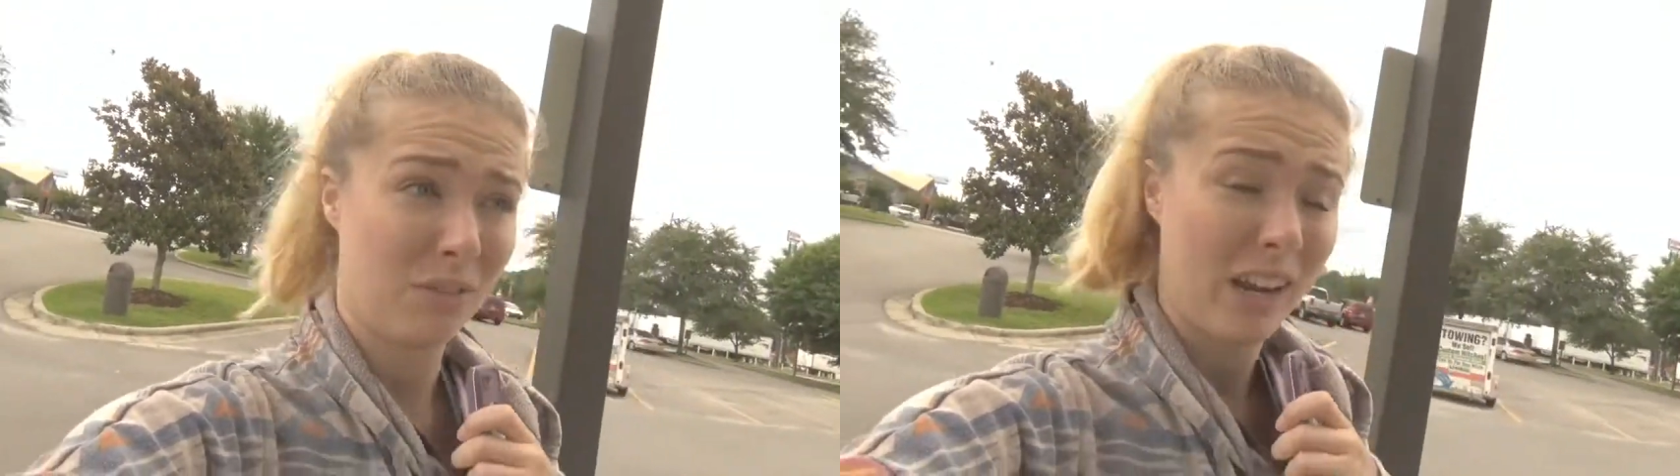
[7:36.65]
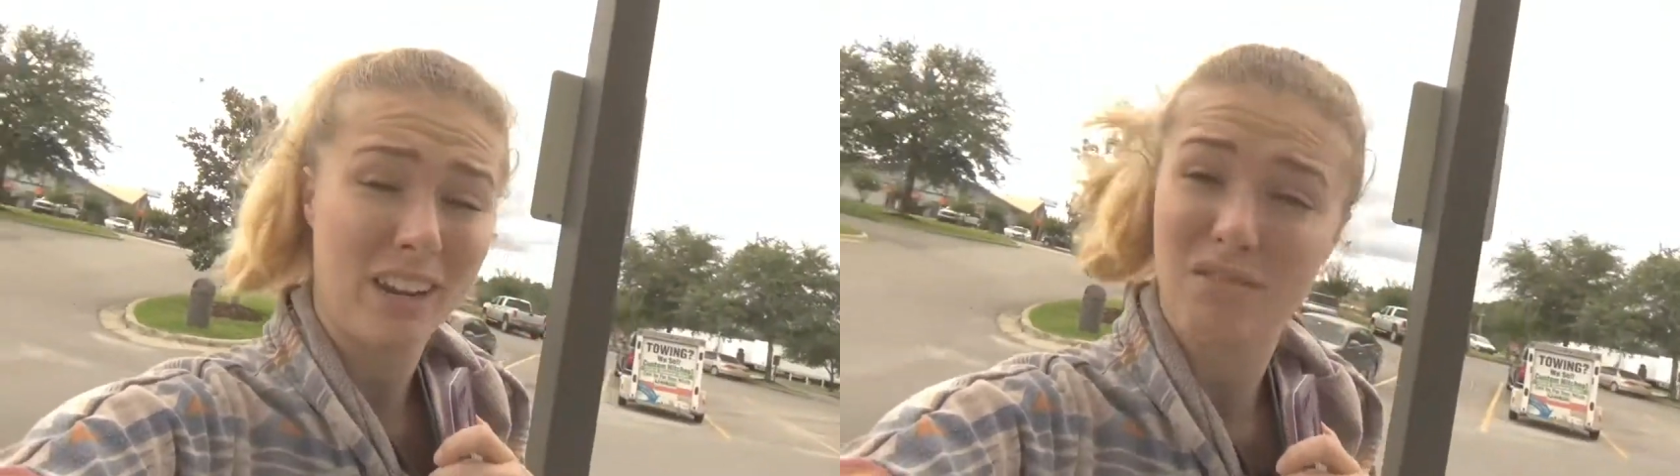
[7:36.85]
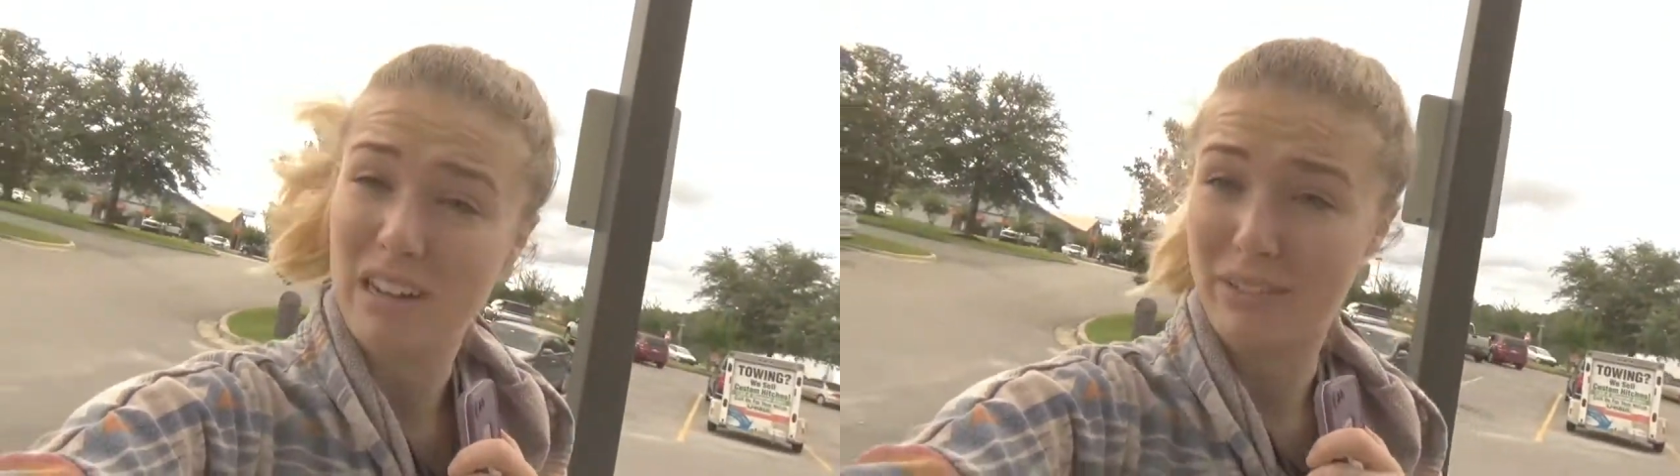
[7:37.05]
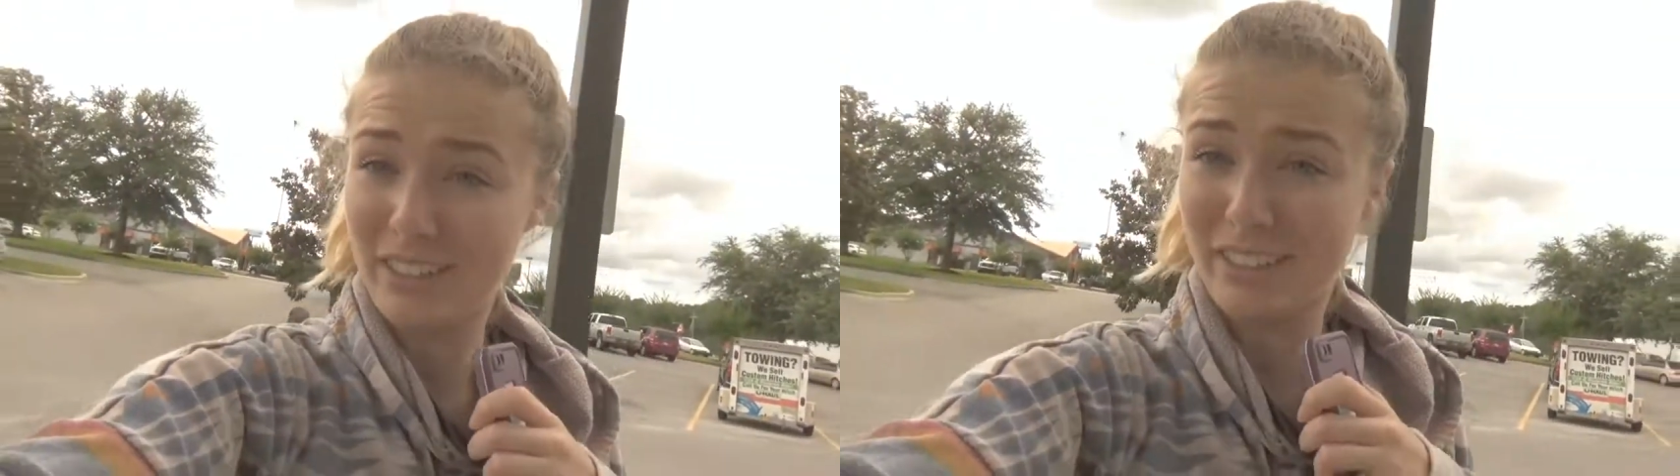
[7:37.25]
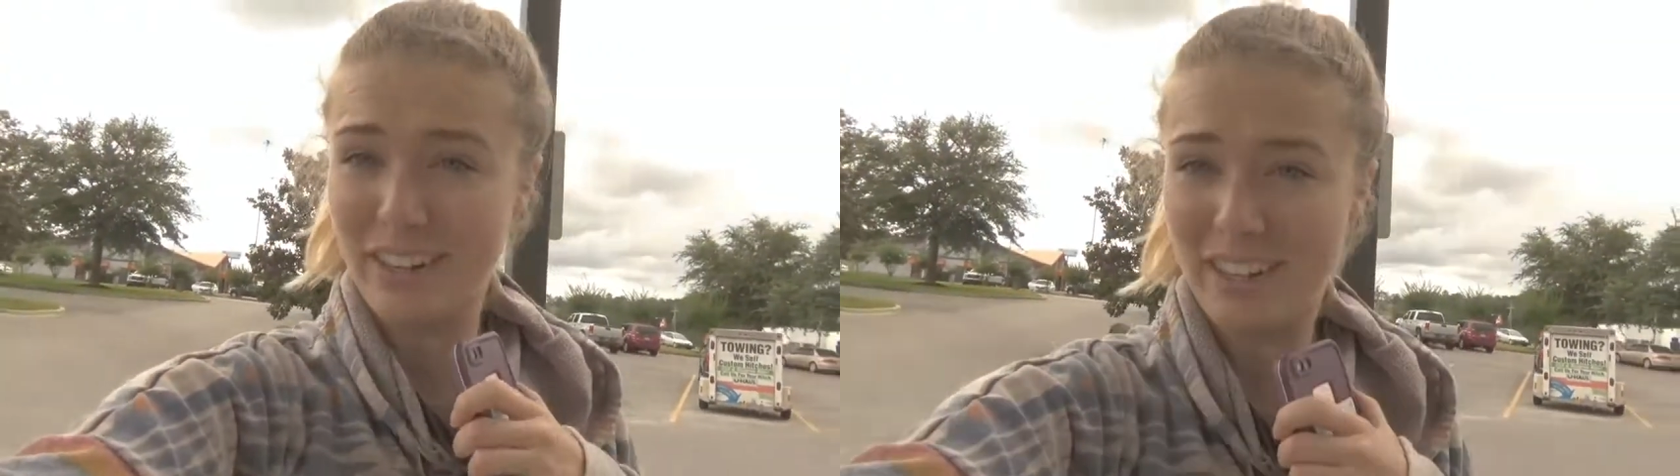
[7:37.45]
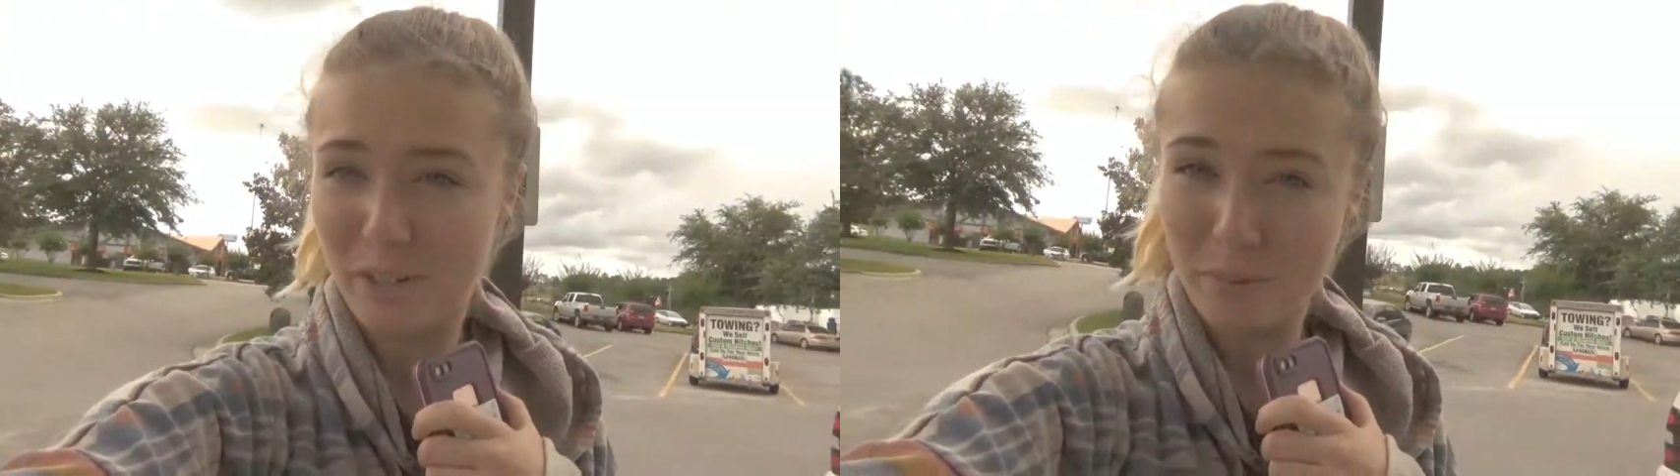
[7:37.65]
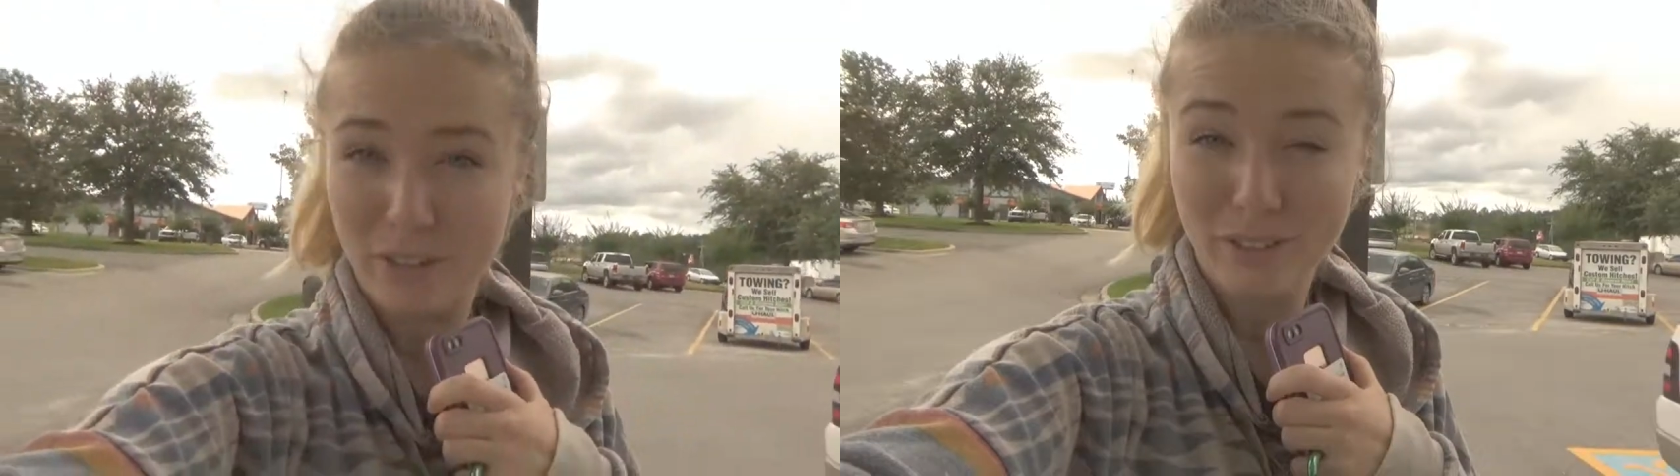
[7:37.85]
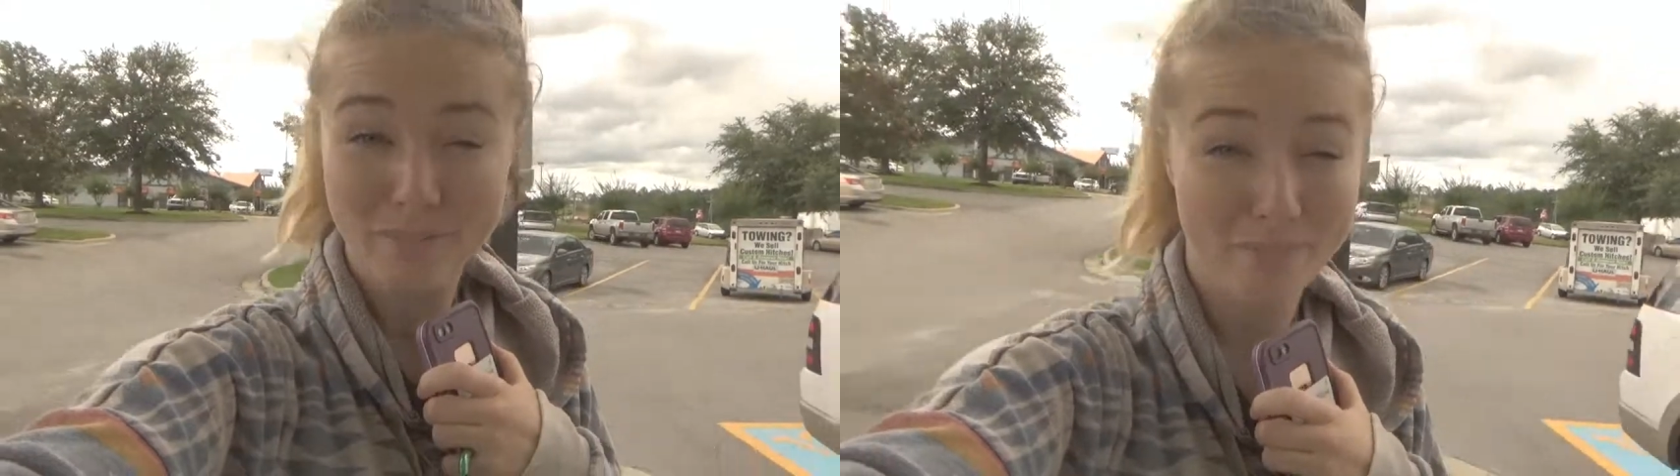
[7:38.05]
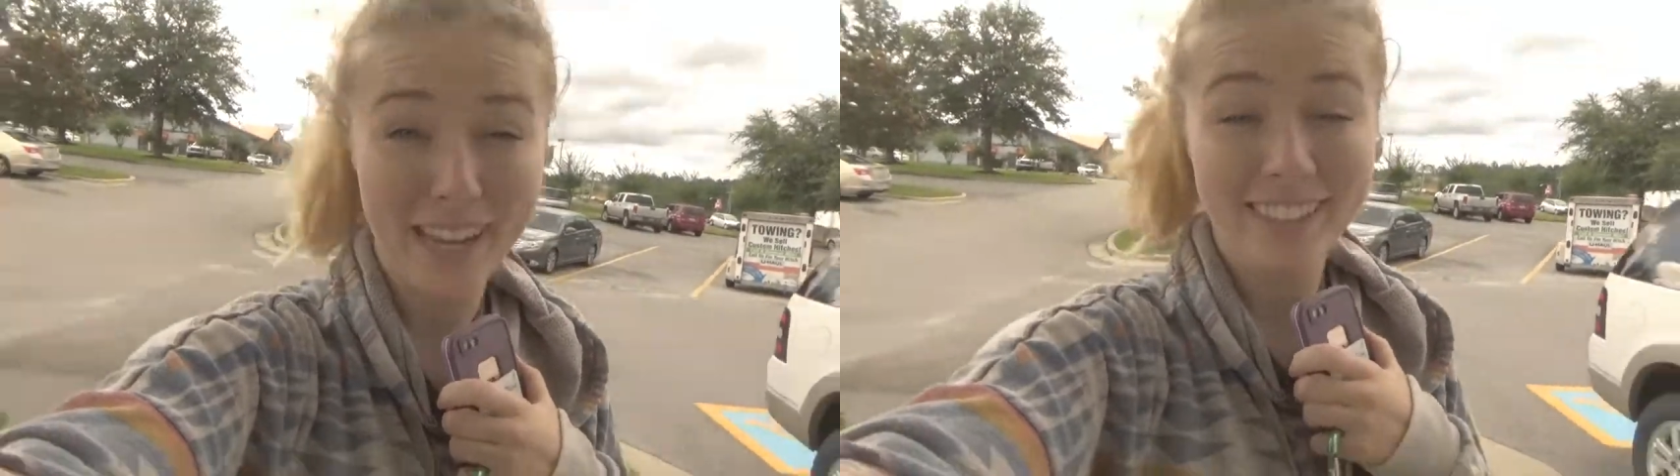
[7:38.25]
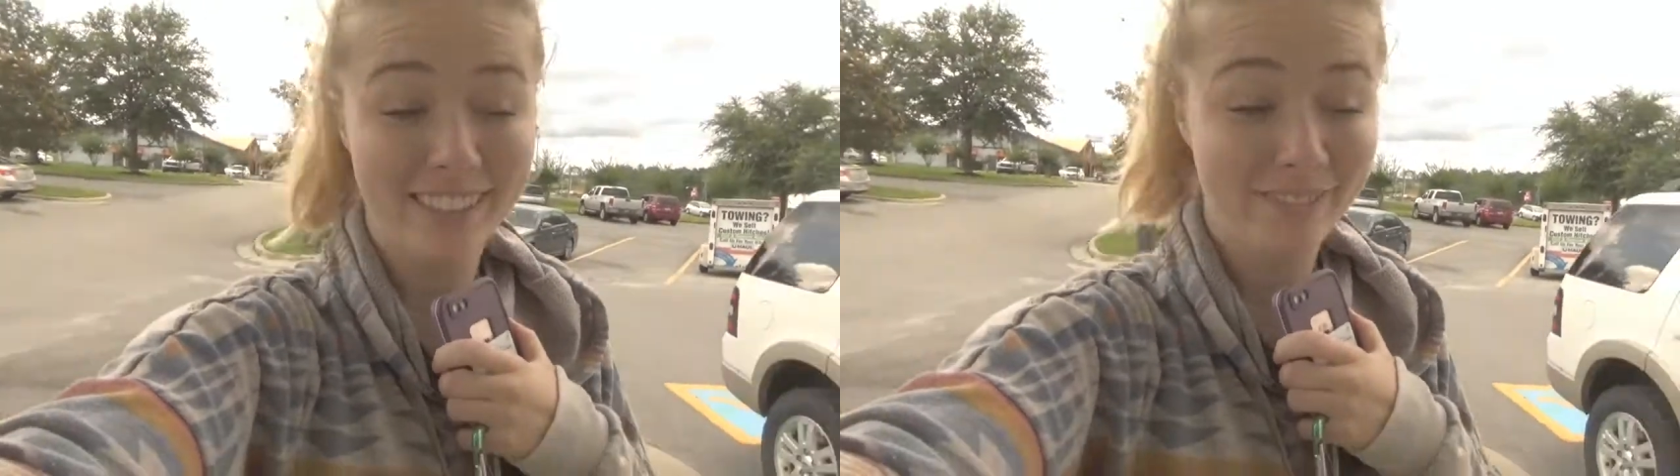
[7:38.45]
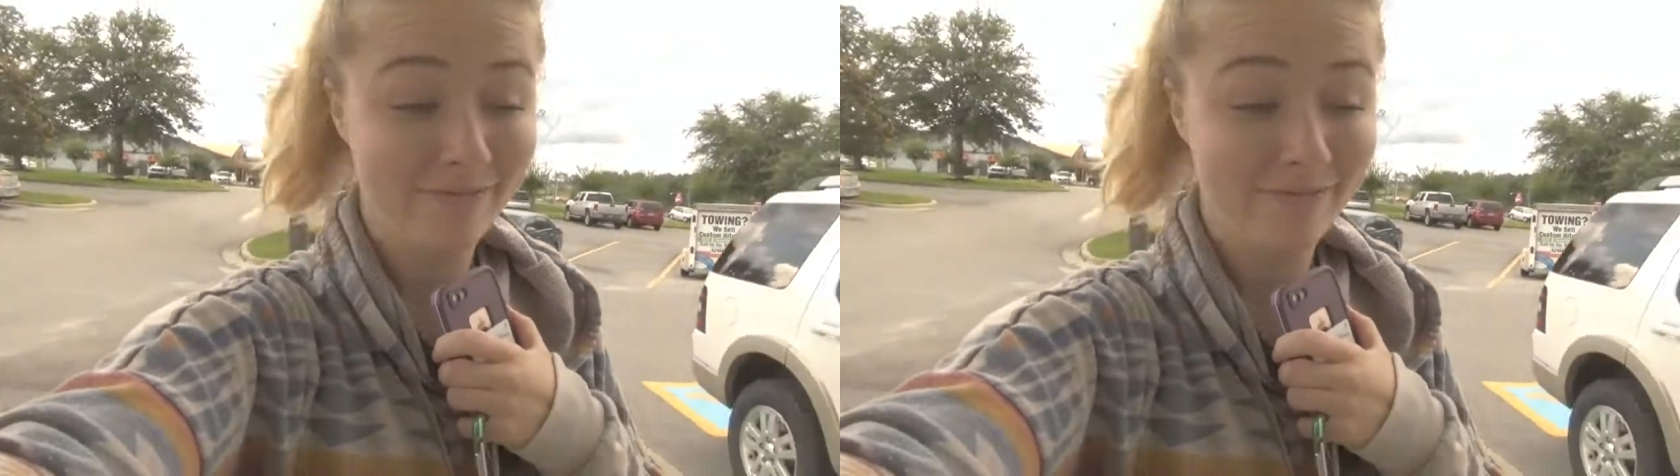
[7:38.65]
rain while we're in Cracker Barrel, but